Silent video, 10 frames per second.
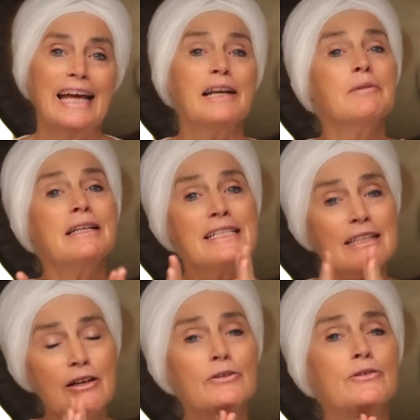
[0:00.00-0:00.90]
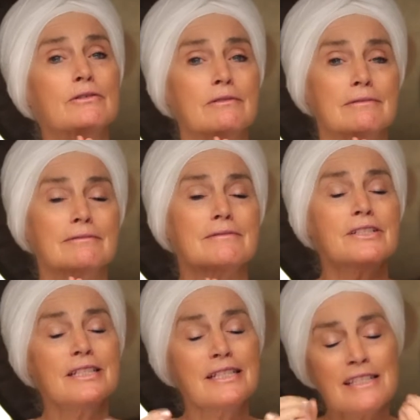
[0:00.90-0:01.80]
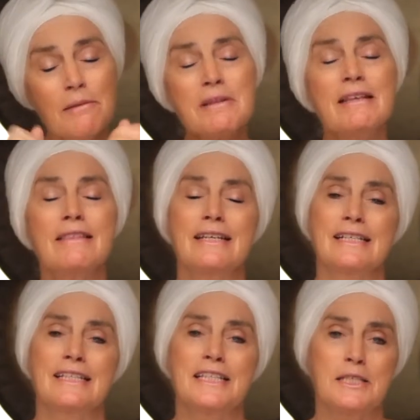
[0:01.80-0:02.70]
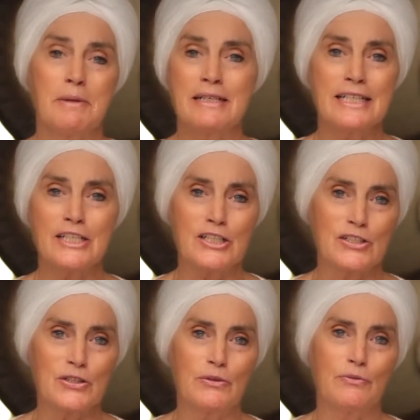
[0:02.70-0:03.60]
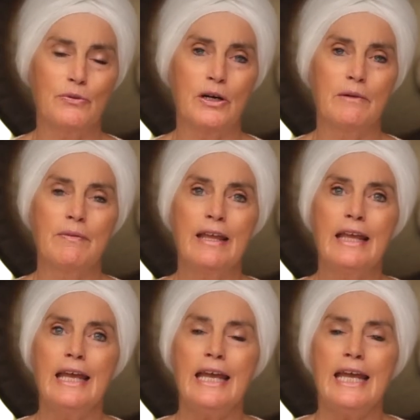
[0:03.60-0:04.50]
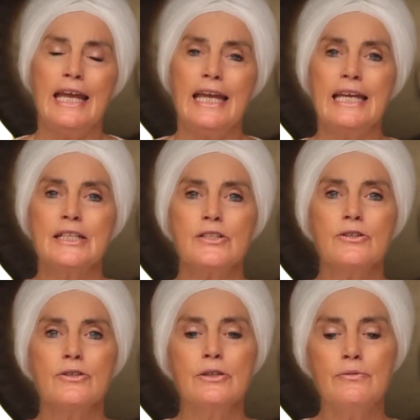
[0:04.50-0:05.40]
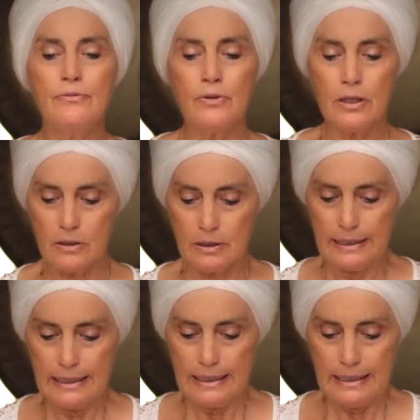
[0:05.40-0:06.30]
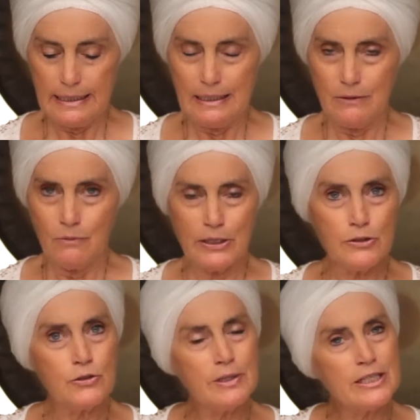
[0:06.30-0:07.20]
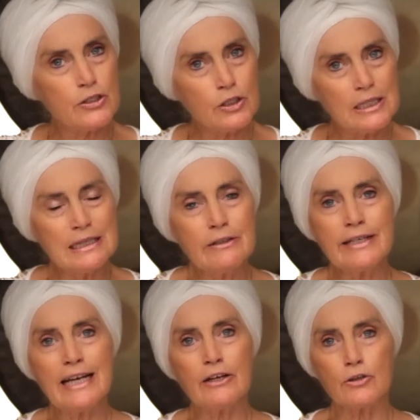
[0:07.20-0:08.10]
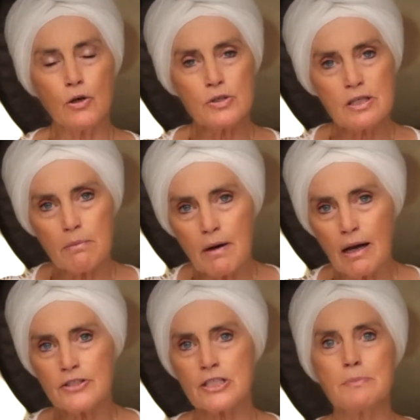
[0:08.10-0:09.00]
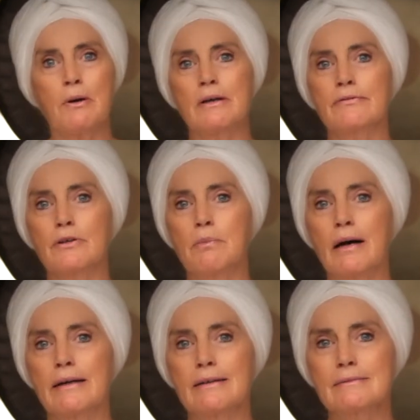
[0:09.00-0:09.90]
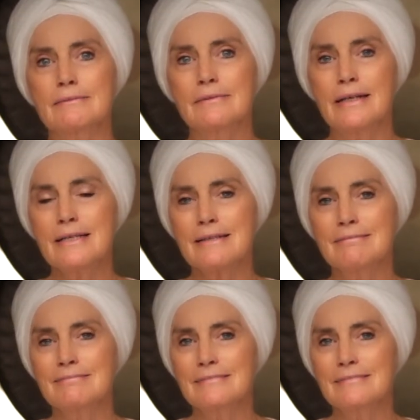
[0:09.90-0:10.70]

And I'm going to tell you just some of the things that this meditation is good for. It's good for what you're doing is you're clearing out your whole subconscious part of your body, right?